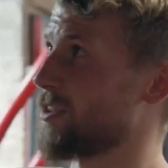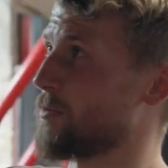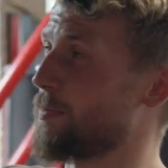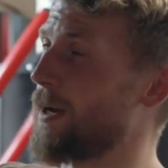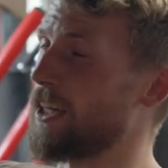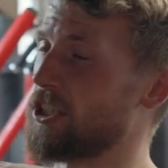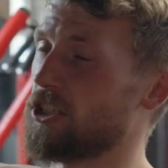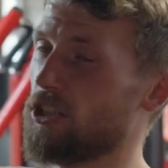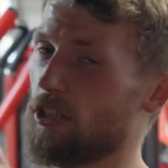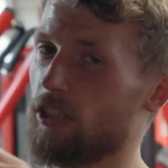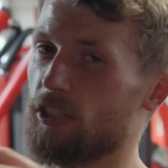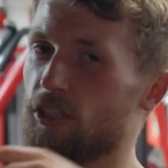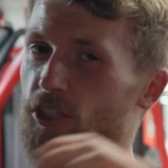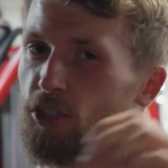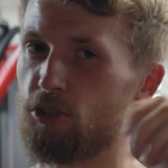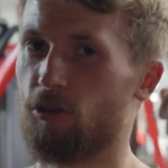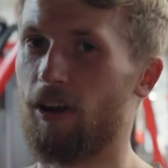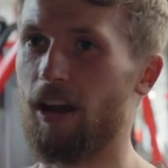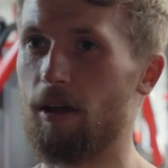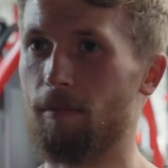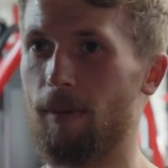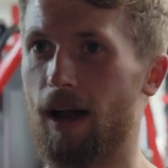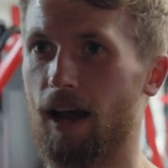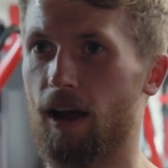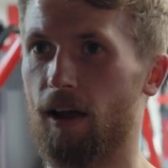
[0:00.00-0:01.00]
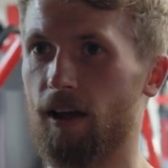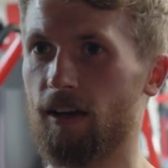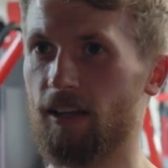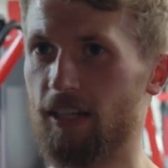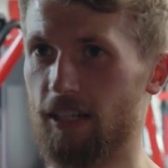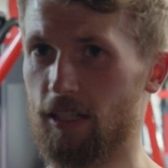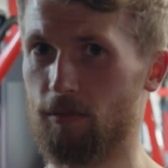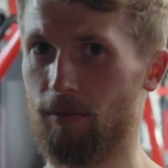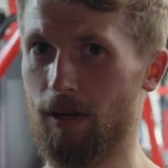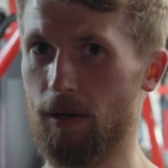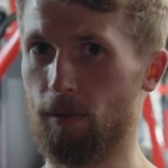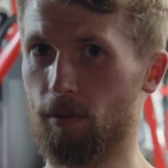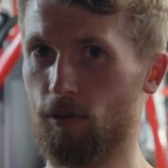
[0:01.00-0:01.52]
especially on a straight bar,
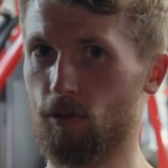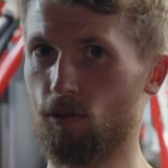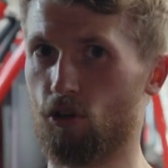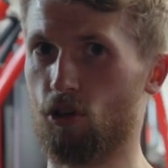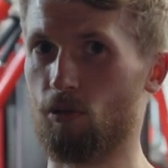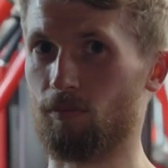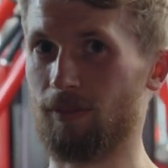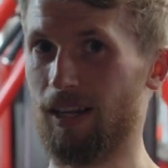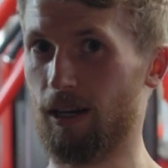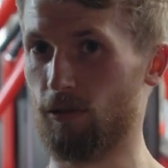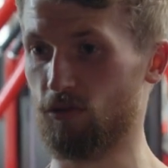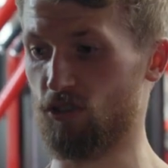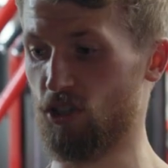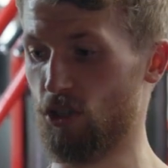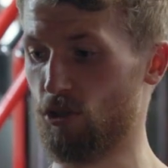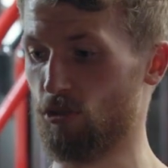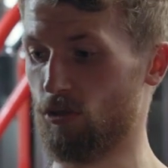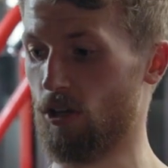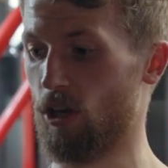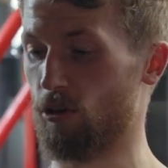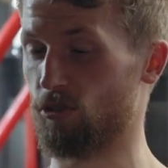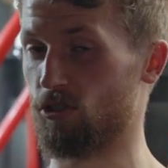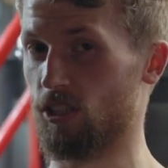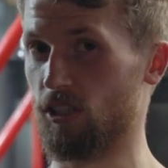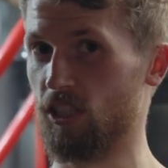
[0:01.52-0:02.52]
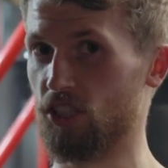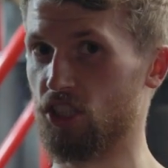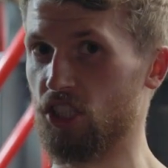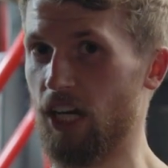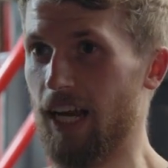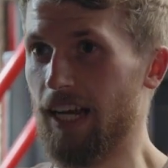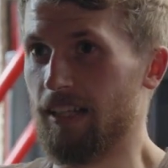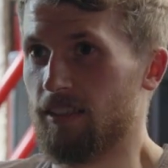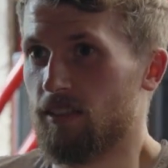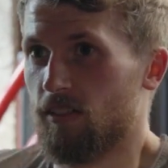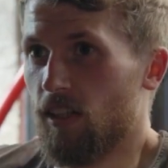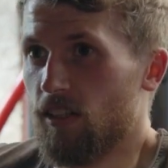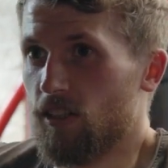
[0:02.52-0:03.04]
is people will come down too low to the
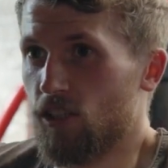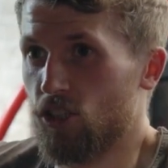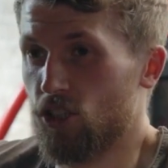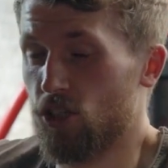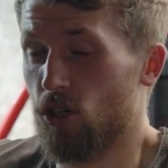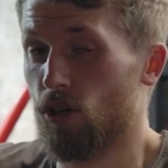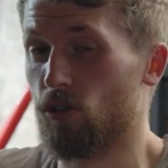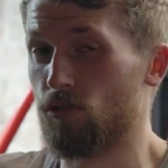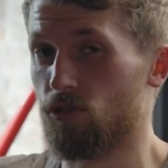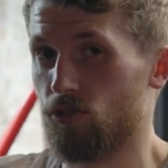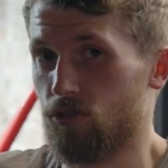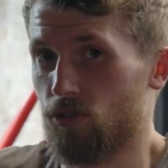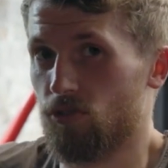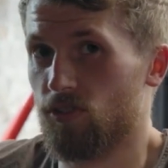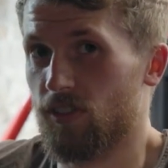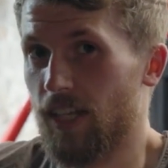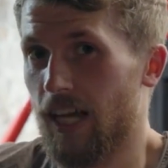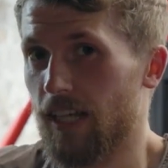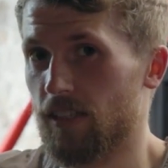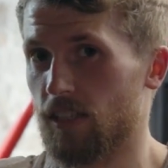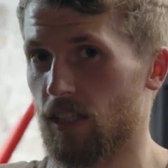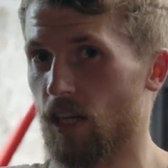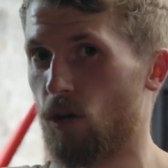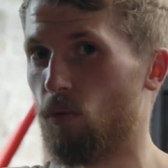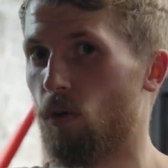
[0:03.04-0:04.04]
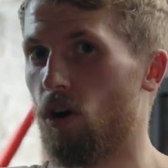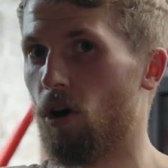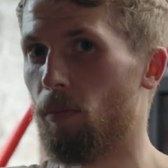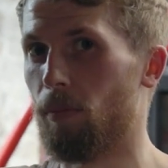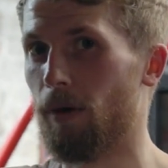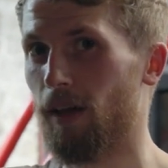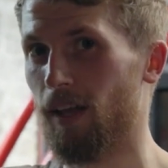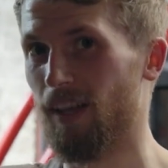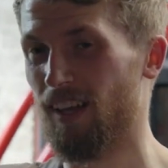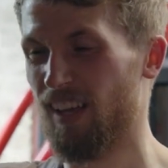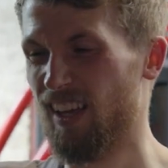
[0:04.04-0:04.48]
chest and the shoulders will start to go up.